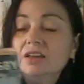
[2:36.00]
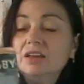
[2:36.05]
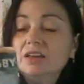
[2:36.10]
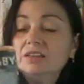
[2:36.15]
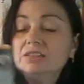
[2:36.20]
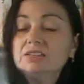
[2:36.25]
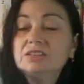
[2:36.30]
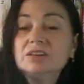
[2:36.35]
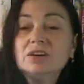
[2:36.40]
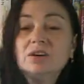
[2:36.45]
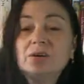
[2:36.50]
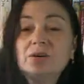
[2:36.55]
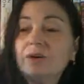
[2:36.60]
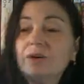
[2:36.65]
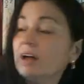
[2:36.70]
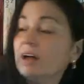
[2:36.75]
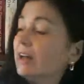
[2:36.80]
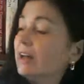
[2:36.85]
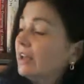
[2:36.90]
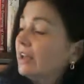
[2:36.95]
So
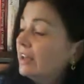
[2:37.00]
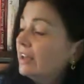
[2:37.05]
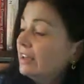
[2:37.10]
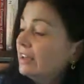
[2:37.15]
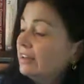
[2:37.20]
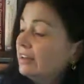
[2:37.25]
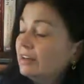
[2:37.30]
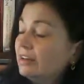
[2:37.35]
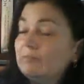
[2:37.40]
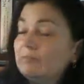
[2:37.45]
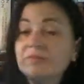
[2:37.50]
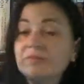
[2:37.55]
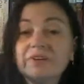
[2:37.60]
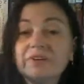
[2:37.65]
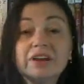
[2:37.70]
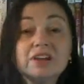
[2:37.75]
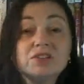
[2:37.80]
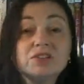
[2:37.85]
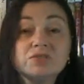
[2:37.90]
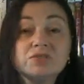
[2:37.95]
I am
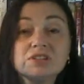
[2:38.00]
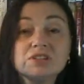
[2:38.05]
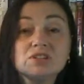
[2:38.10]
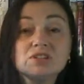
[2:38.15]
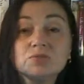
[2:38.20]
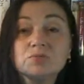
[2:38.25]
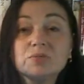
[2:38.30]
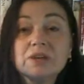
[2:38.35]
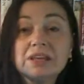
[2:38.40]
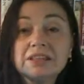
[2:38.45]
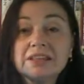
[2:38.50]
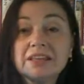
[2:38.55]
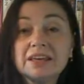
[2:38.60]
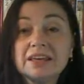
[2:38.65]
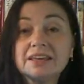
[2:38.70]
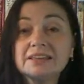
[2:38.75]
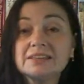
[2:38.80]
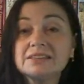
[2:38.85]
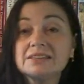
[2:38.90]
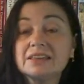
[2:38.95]
very interested to read
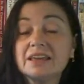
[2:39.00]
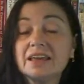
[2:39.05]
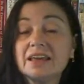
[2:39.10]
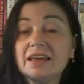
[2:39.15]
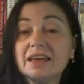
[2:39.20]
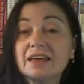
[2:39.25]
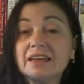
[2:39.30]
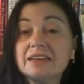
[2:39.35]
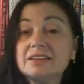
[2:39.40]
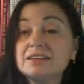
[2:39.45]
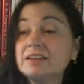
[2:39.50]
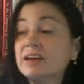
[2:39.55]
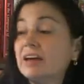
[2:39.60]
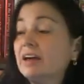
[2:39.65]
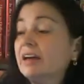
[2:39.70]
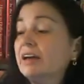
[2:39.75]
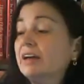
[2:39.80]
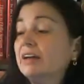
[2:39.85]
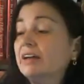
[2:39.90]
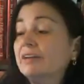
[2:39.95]
this, and
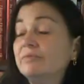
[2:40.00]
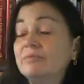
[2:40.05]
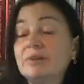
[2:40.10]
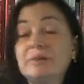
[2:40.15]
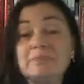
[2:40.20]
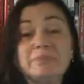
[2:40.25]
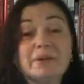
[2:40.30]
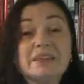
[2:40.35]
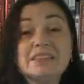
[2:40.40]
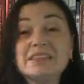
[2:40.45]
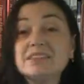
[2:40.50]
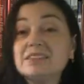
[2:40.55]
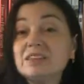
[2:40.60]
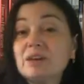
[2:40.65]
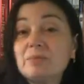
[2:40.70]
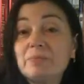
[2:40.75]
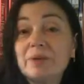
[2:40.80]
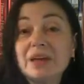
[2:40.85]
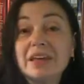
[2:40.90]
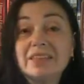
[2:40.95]
I, picked this
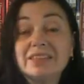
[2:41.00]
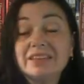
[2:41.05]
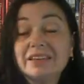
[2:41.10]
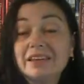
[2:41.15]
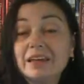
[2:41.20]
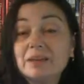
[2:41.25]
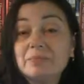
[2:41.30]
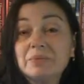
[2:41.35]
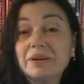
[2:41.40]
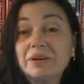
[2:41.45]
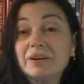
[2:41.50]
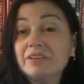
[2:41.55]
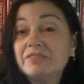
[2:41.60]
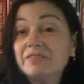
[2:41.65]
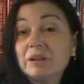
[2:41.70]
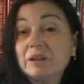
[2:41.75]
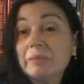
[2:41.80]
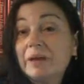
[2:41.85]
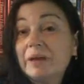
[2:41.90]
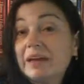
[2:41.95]
up at the library
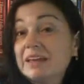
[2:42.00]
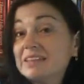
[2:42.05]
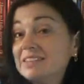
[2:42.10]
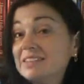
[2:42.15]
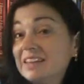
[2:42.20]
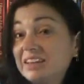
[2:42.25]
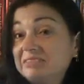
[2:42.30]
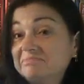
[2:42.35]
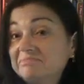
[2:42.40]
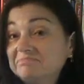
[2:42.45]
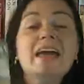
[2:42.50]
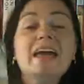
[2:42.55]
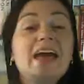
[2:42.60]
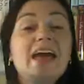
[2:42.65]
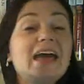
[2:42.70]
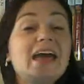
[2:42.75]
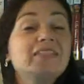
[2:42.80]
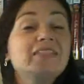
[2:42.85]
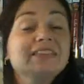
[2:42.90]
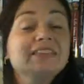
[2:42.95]
fill-a-bag sale.
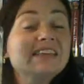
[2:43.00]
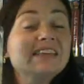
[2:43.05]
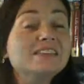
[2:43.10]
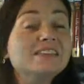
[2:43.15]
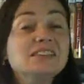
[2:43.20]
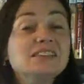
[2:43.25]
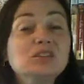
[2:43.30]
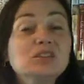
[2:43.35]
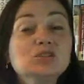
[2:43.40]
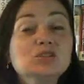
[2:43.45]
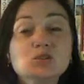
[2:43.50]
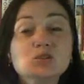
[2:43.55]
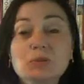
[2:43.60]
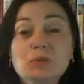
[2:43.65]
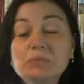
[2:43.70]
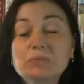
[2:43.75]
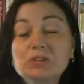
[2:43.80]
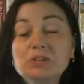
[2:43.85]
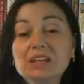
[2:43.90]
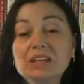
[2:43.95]
And this has an
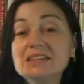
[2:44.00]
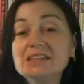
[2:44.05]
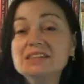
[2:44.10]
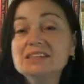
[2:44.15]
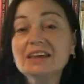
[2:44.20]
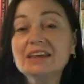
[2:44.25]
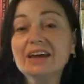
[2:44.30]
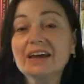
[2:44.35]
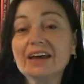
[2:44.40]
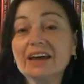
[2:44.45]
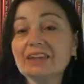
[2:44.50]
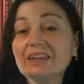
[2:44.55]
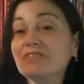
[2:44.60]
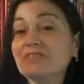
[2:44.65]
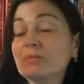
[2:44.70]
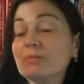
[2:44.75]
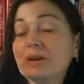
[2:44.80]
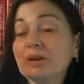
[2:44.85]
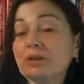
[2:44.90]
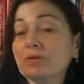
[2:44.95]
inscription inside
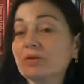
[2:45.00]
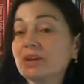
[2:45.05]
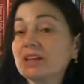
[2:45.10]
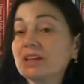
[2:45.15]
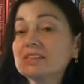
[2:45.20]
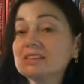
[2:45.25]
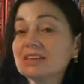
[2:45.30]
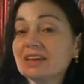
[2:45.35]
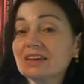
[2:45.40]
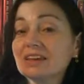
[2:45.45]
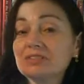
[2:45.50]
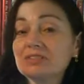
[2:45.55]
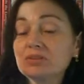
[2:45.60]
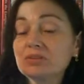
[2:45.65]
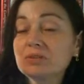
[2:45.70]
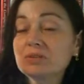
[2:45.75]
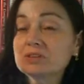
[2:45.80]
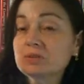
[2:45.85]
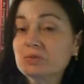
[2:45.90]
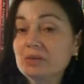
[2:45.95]
from a grandson to
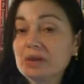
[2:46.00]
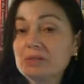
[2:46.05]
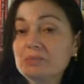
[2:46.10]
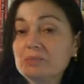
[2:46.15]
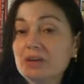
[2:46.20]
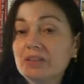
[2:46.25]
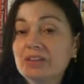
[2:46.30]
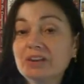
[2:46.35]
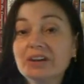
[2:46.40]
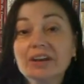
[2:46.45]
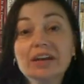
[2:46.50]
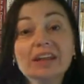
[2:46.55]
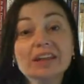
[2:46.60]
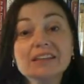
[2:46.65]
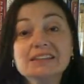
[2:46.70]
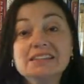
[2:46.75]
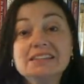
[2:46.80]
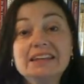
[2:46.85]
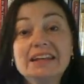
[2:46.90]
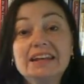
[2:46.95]
his grandmother, and
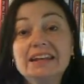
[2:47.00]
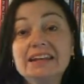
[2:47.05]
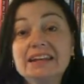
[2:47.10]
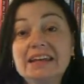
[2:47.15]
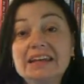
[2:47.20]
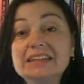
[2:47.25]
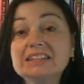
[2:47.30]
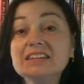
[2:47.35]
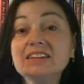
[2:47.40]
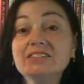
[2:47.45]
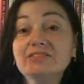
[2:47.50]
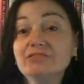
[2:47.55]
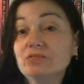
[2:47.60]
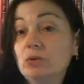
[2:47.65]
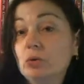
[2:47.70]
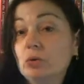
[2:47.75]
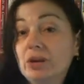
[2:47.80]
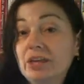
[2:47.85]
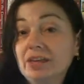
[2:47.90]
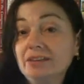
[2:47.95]
it's dated
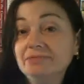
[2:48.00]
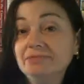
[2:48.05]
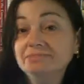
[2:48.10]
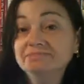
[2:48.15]
1940